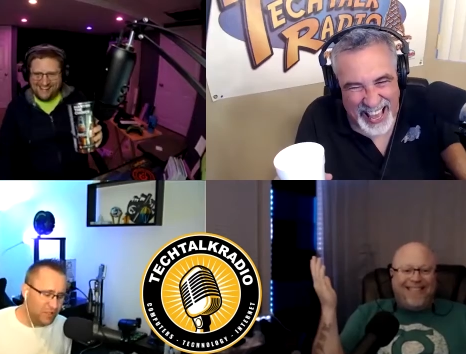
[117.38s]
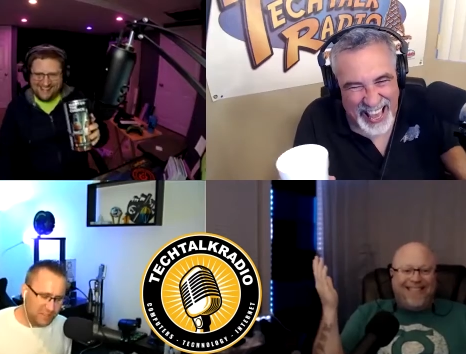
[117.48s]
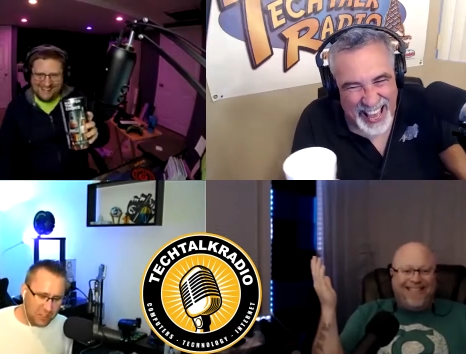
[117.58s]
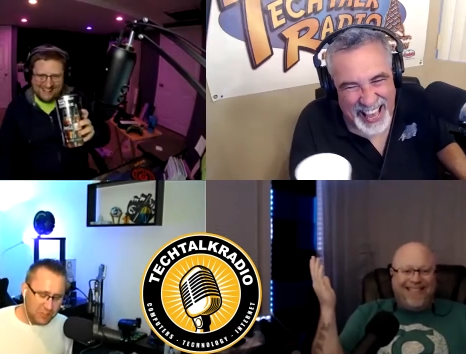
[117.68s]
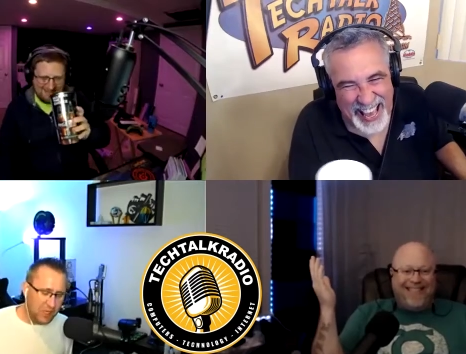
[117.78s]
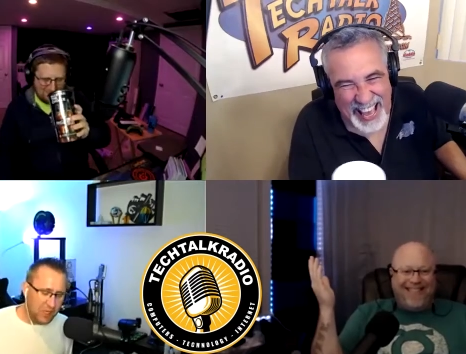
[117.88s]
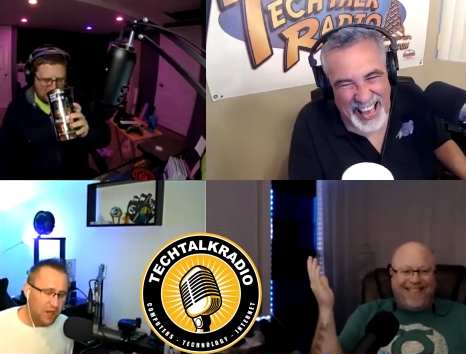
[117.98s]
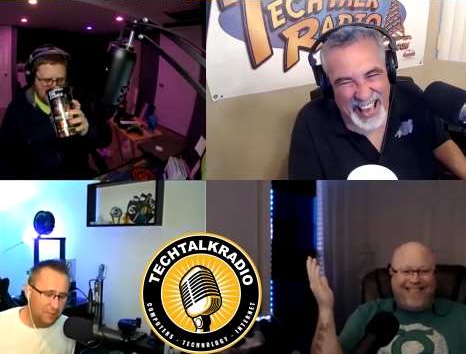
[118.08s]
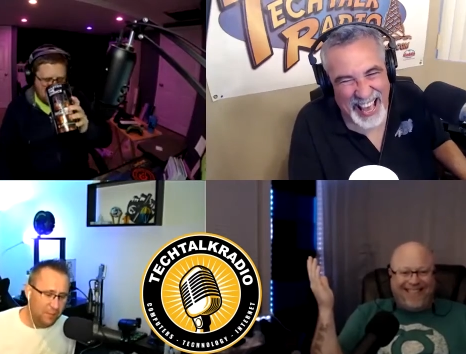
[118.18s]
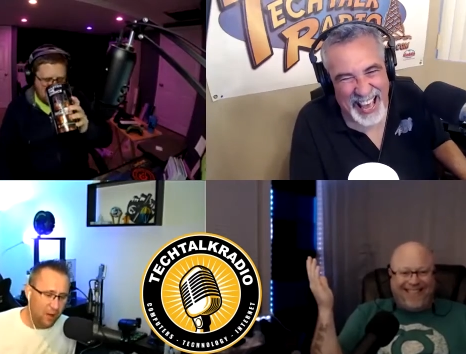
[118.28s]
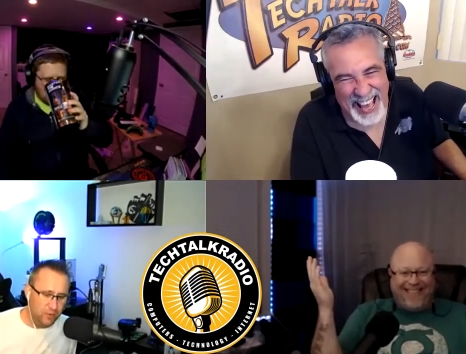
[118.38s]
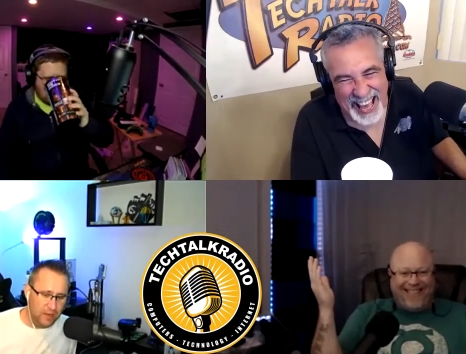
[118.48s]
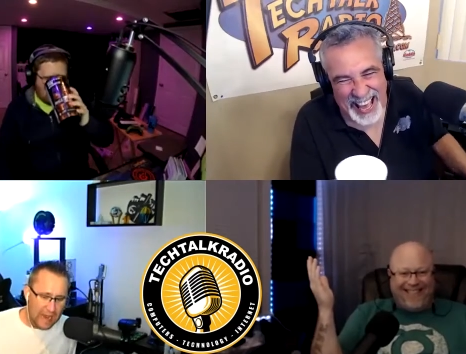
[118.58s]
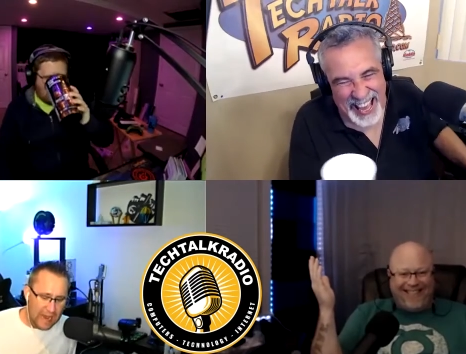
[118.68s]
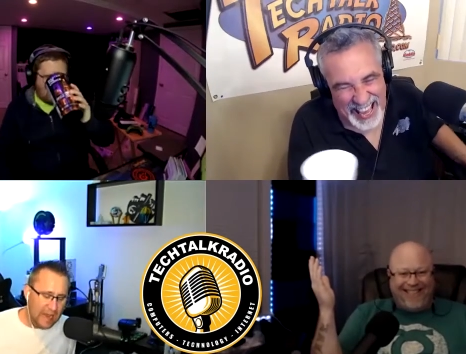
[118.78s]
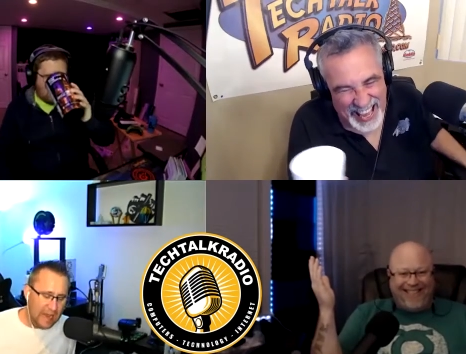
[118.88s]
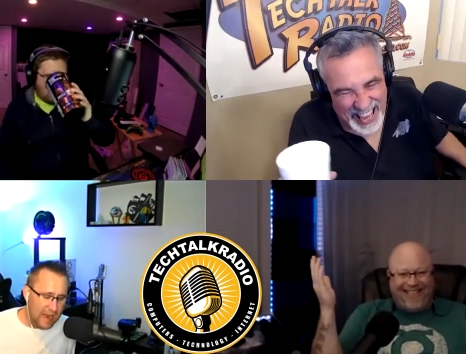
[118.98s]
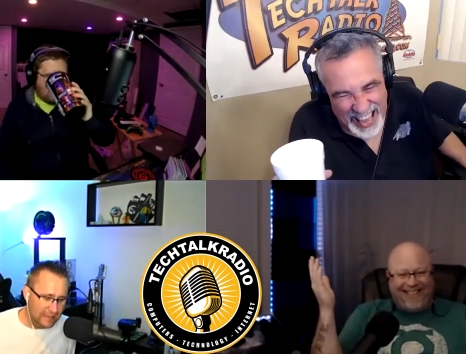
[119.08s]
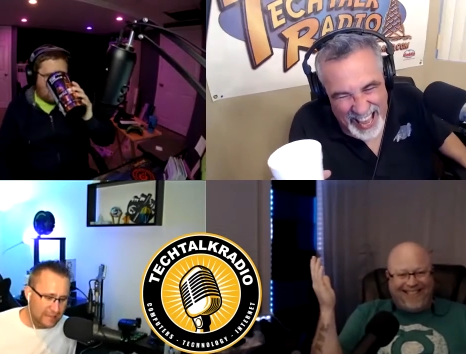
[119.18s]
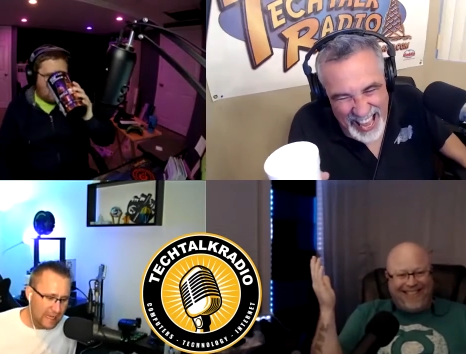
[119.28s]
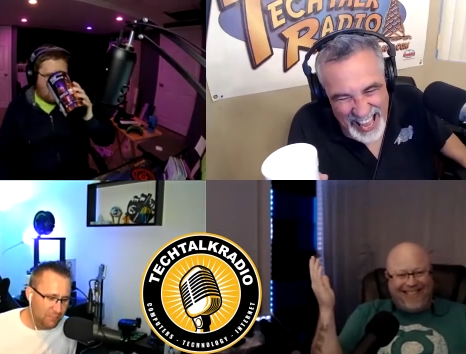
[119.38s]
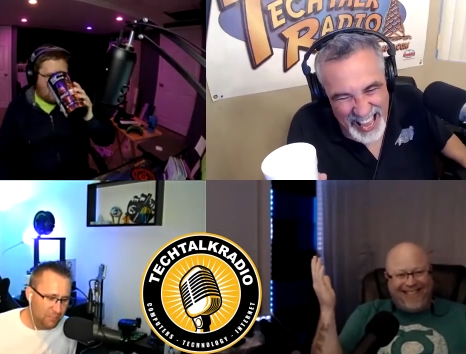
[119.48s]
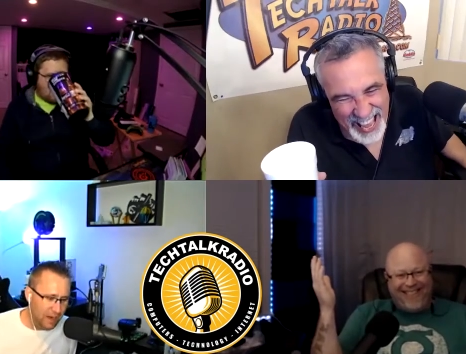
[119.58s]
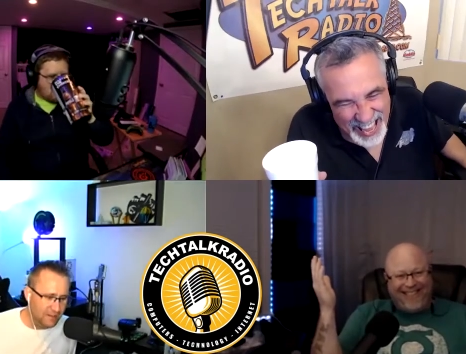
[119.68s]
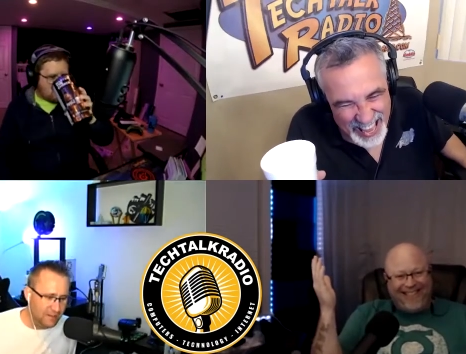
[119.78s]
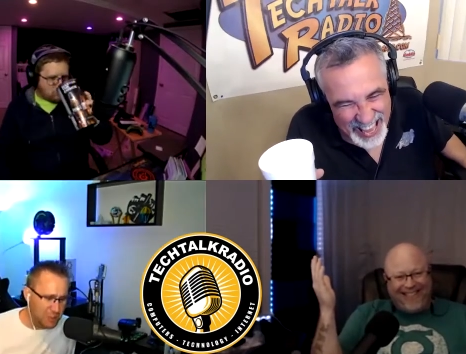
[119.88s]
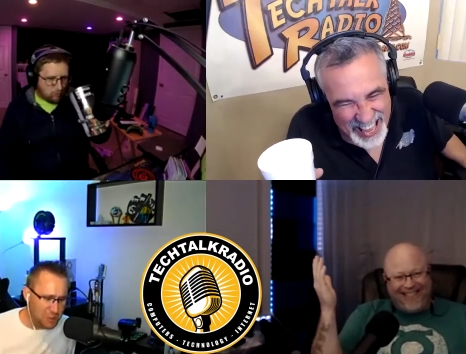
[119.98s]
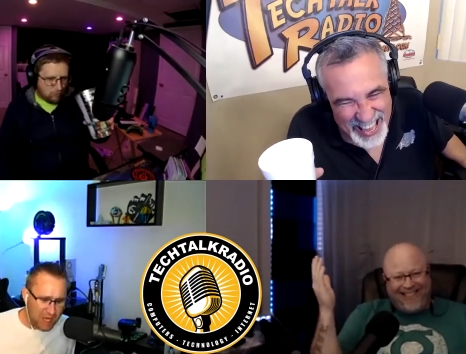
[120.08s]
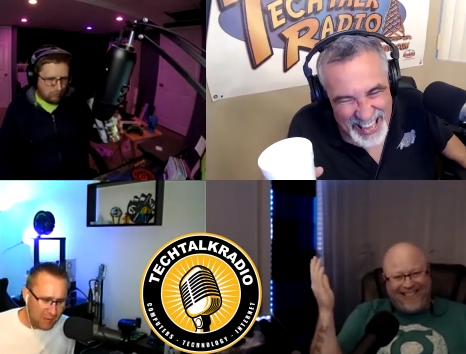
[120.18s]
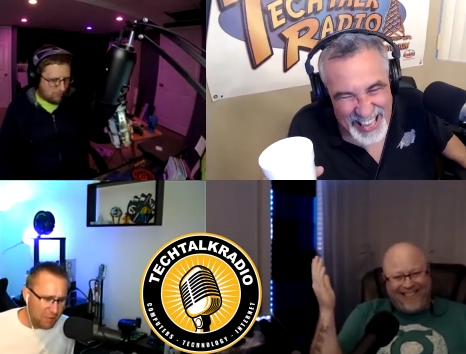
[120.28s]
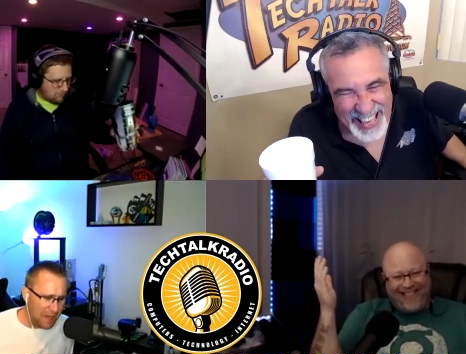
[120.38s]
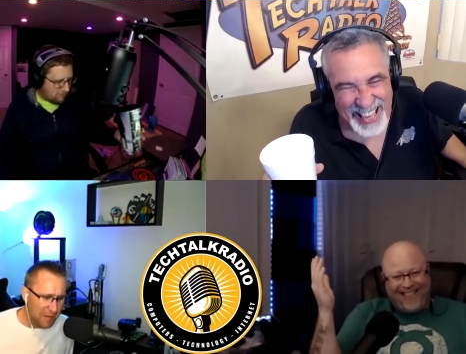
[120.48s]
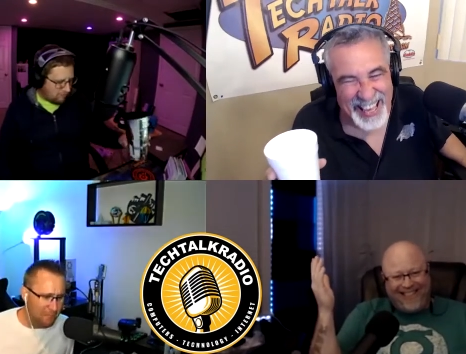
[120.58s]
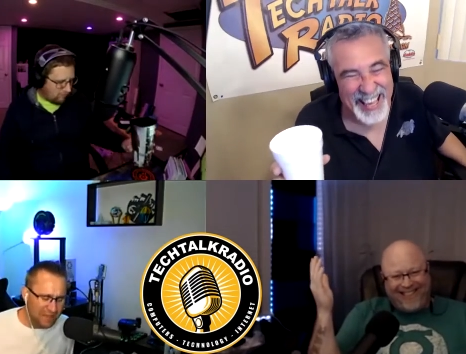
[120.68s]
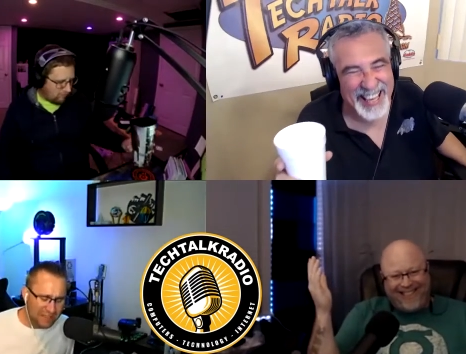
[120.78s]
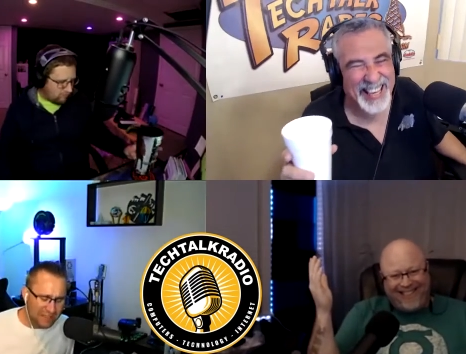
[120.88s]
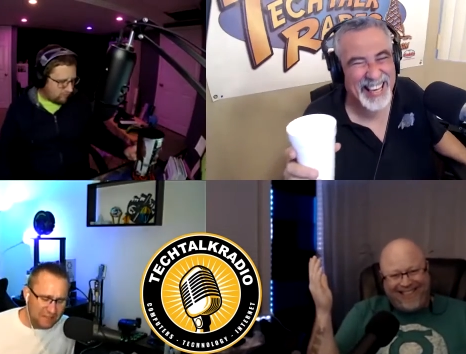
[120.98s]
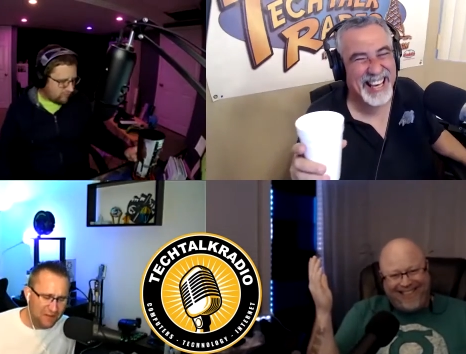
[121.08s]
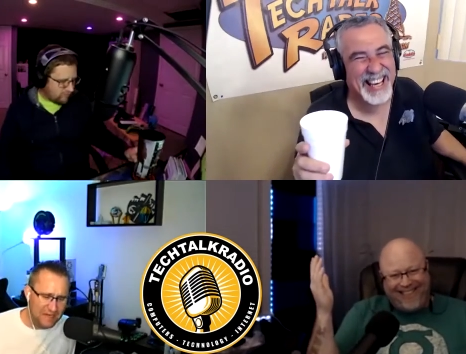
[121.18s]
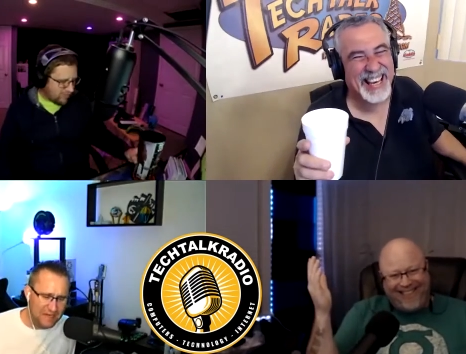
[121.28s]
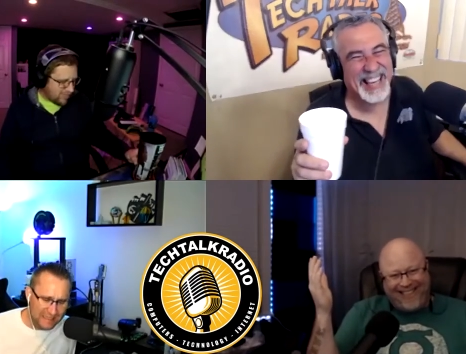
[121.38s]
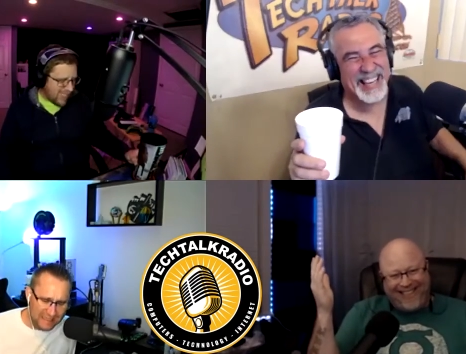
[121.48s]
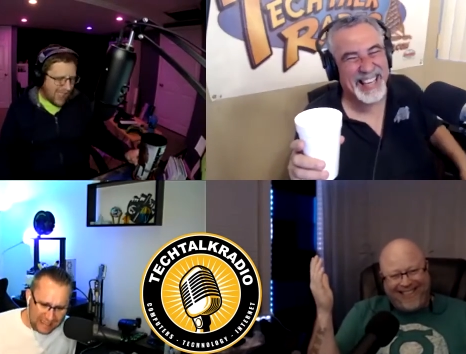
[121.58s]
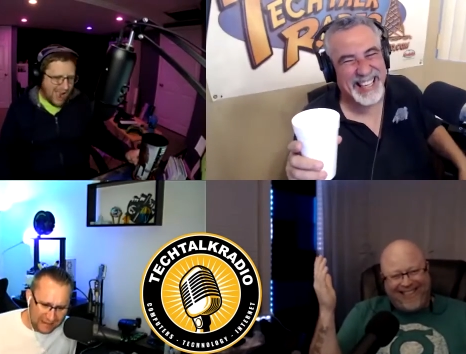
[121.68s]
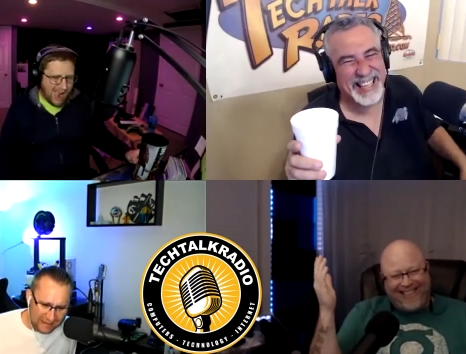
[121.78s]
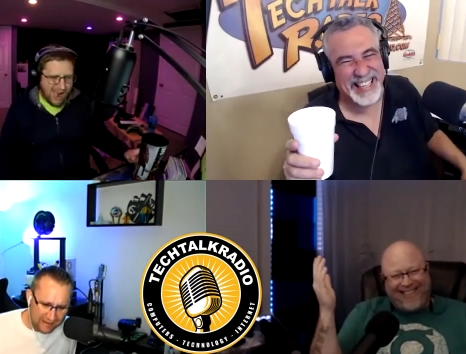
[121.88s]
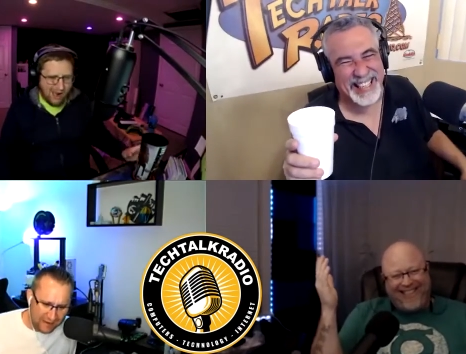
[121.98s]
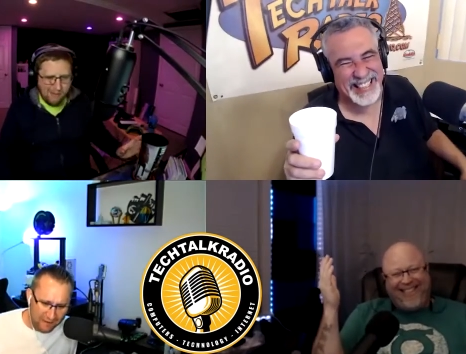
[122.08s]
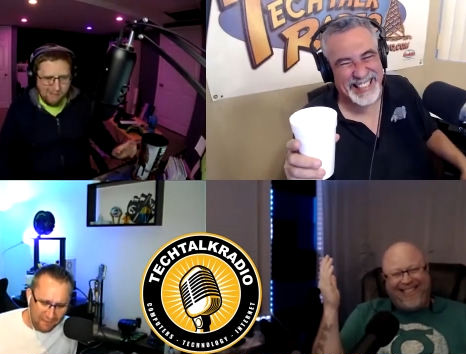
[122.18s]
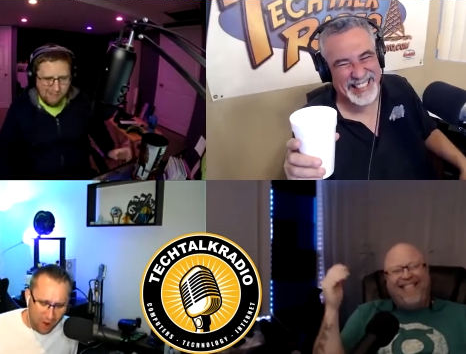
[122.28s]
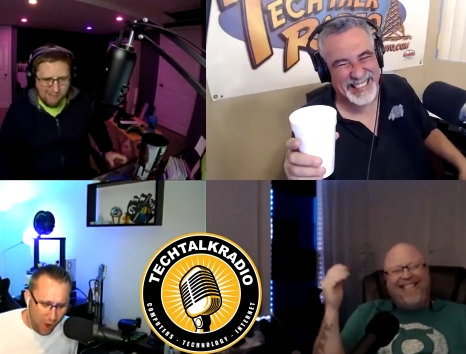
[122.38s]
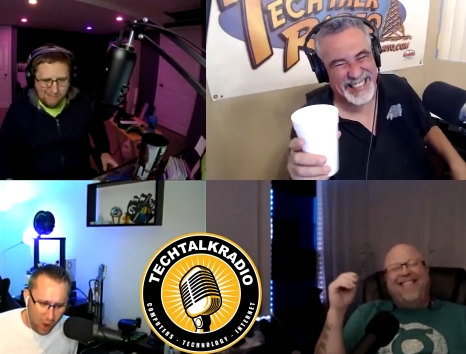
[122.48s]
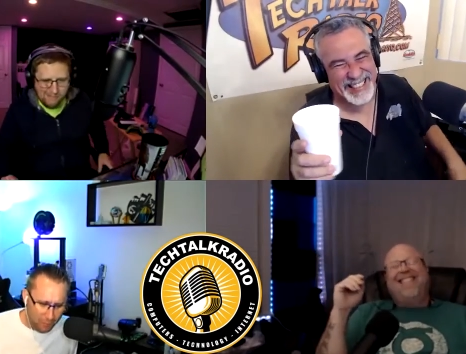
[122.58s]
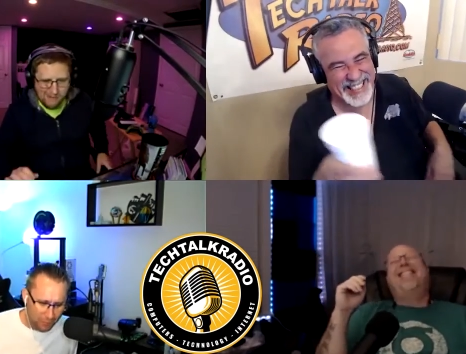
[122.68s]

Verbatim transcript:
Speaker 1: You're talking about A I and dead parents, and you got to bring up Milli Vanilli of all